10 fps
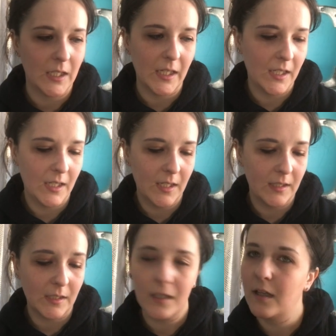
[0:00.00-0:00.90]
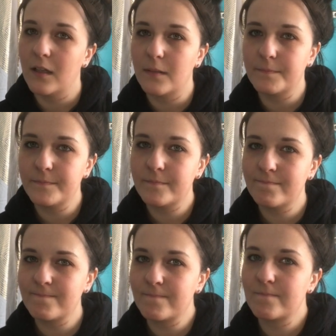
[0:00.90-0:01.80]
And
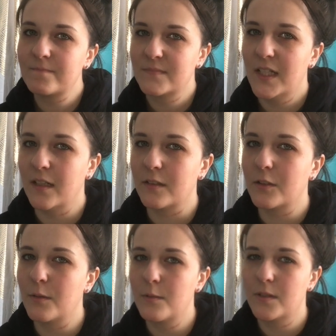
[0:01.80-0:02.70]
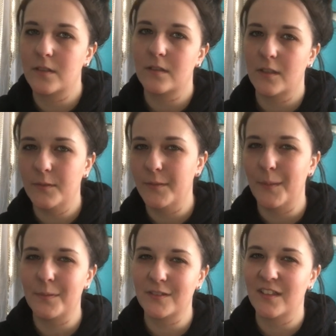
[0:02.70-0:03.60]
yeah, so until next week when
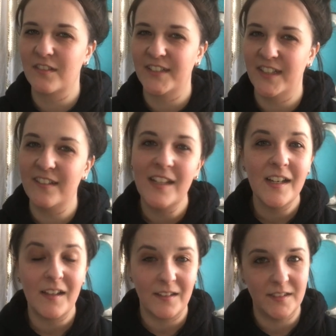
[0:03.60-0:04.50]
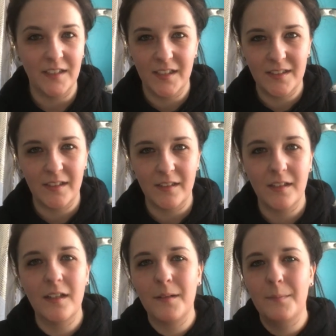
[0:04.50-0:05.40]
I post another video, I'll see you guys later.
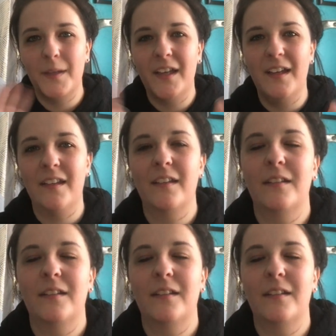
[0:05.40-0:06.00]
Bye.